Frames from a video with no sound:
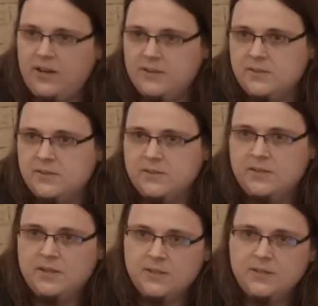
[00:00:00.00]

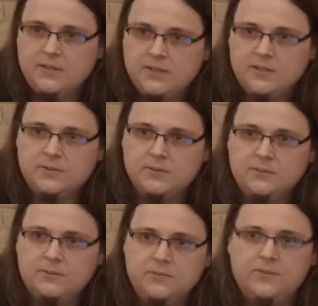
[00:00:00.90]
license.
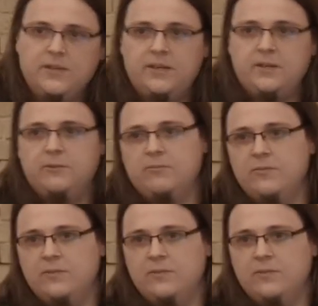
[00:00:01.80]
So they